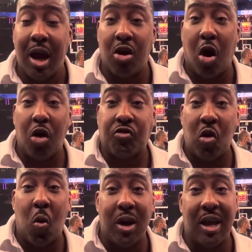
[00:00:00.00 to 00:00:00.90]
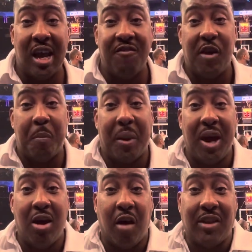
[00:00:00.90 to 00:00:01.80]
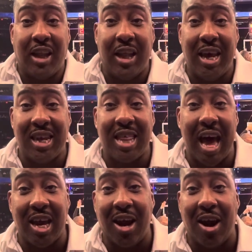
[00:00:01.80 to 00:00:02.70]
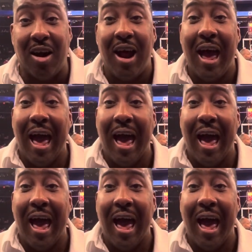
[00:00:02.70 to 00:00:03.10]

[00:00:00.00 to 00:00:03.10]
and also won the MVP of the league that year,